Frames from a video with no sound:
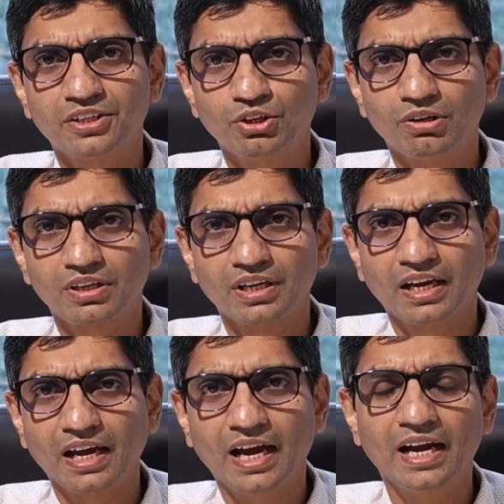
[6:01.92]
cure
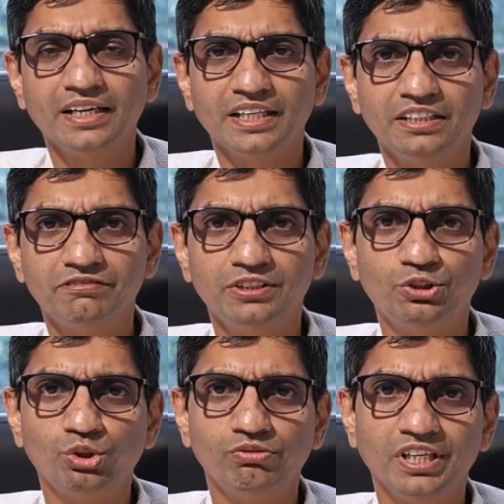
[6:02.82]
and even
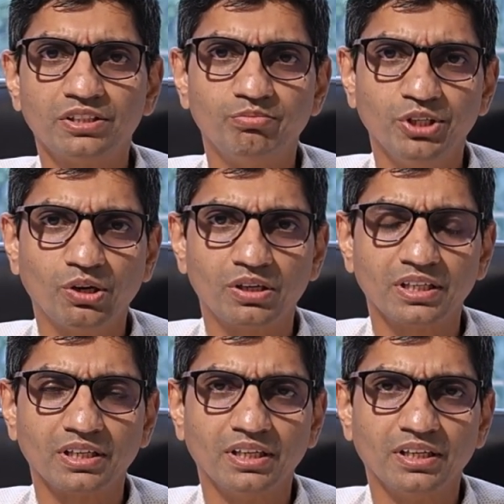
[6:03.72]
2 weeks beyond
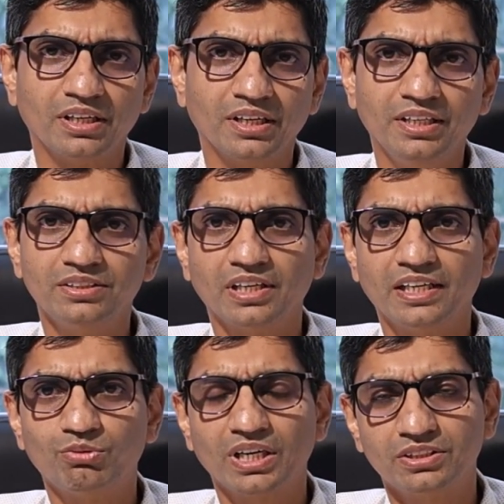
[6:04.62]
is
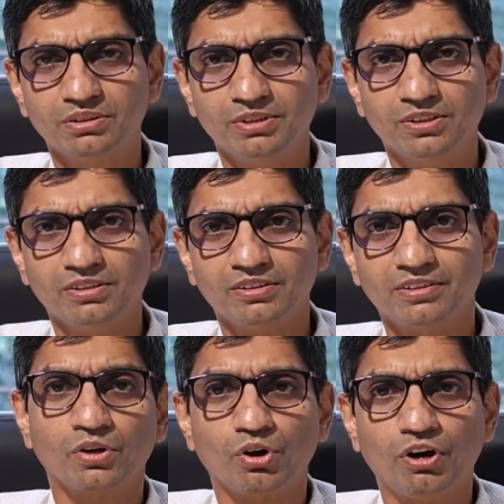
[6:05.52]
advisable.
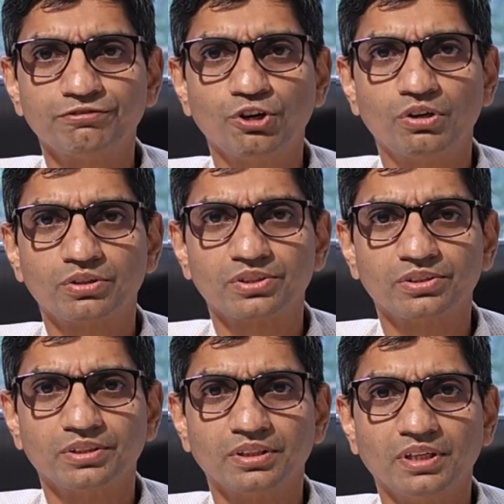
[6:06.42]
Of
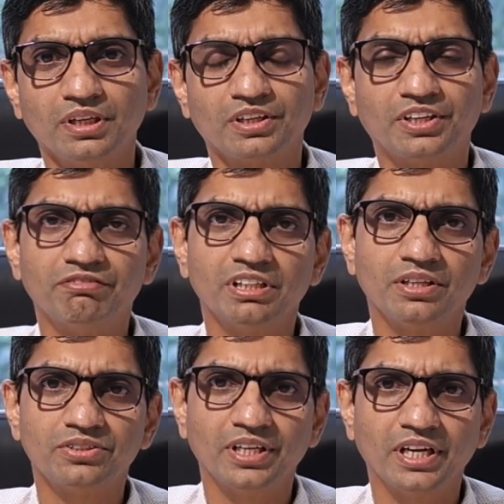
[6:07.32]
course, given
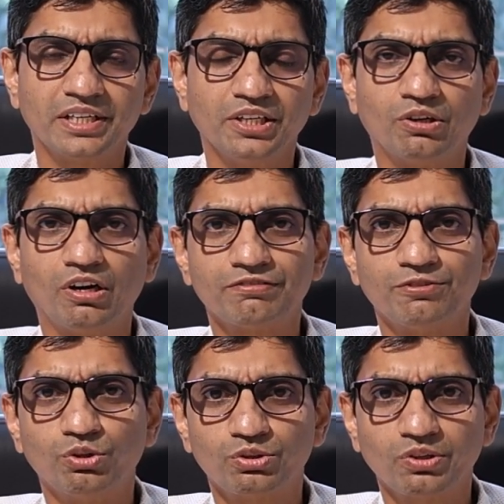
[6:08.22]
the scenario of
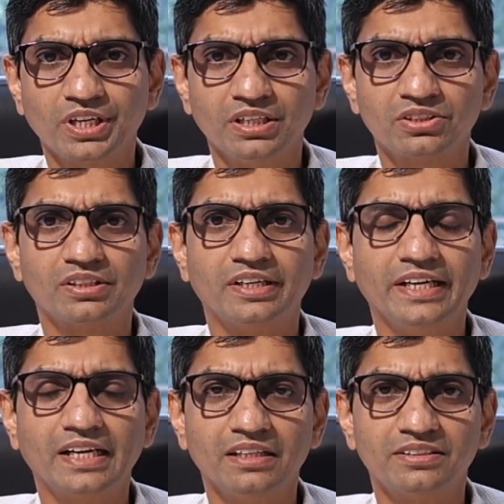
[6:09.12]
notorious
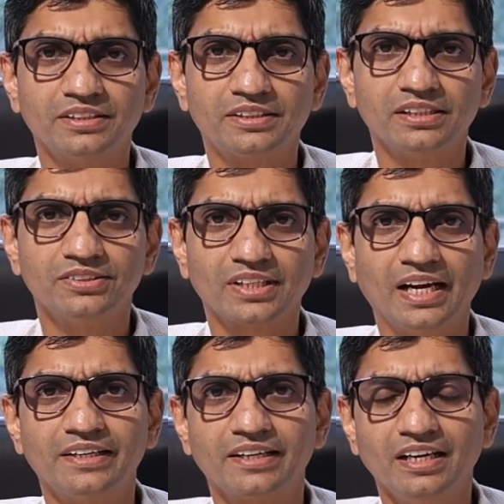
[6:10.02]
recalcitrance
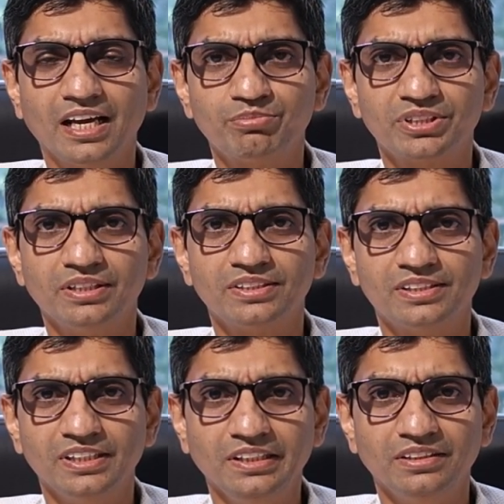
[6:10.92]
and relapses
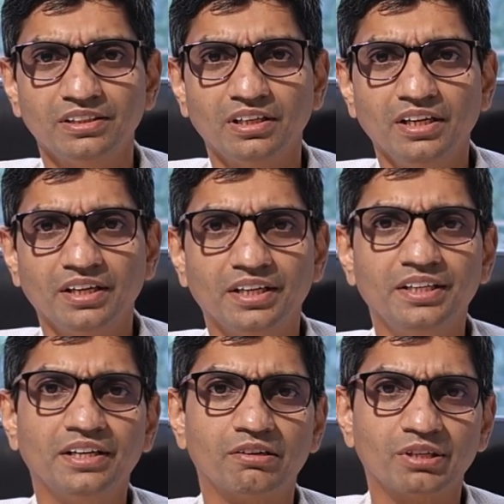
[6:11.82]
seen
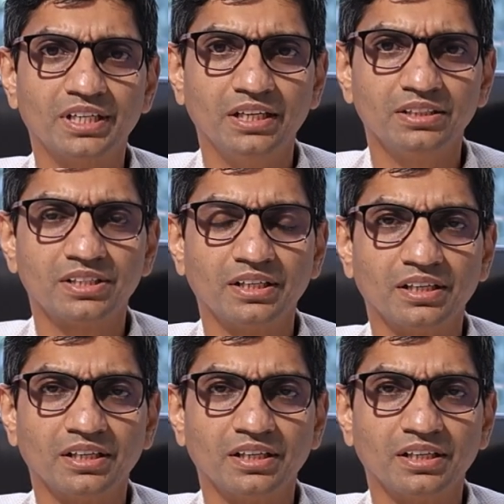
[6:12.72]
in nowadays,